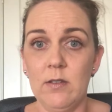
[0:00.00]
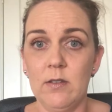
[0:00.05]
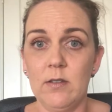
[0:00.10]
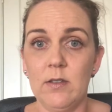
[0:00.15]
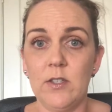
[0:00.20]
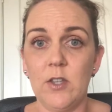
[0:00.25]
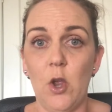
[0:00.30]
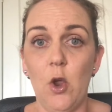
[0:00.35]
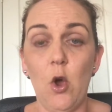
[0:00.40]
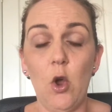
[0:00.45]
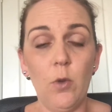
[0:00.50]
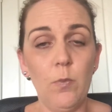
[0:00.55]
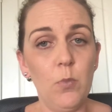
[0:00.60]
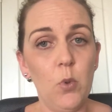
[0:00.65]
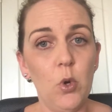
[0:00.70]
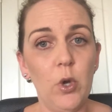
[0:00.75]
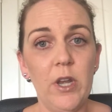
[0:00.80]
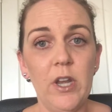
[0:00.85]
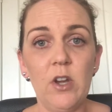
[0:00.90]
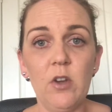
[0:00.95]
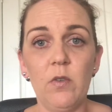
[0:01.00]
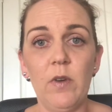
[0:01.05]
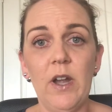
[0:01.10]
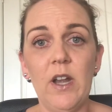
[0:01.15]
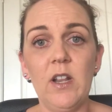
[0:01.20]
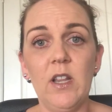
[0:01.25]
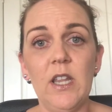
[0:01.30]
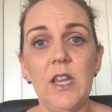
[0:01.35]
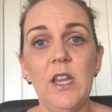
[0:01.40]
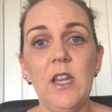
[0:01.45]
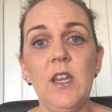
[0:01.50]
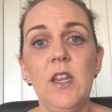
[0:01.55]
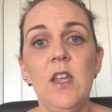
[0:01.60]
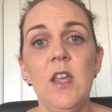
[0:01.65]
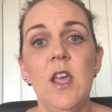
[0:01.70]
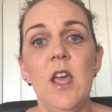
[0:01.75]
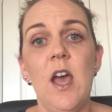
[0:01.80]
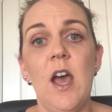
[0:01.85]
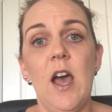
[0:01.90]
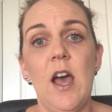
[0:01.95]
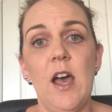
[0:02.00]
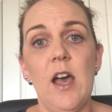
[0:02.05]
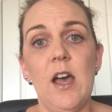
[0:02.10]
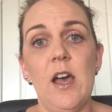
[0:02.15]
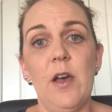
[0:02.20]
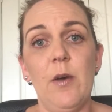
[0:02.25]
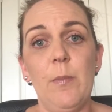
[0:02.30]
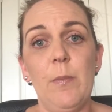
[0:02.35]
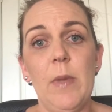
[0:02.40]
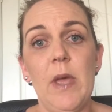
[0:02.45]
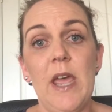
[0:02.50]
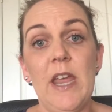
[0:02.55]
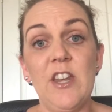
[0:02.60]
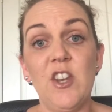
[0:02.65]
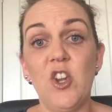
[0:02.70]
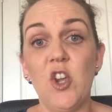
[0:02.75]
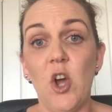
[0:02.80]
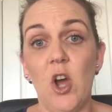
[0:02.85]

So onboarding correctly, and